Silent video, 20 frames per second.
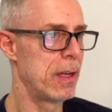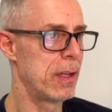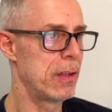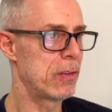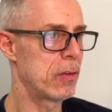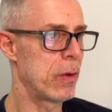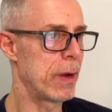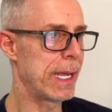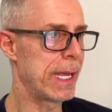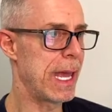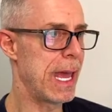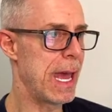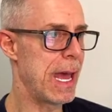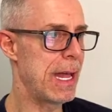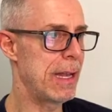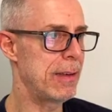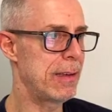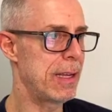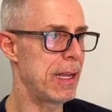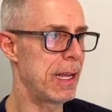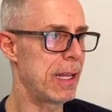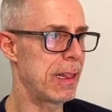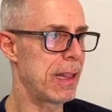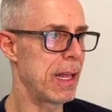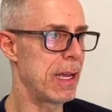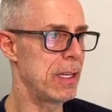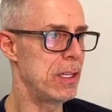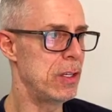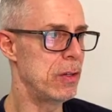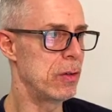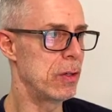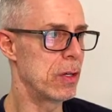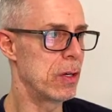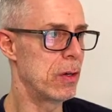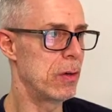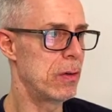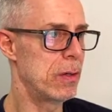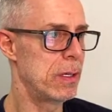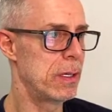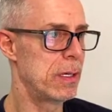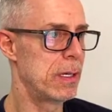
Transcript: So I can take that Yugo,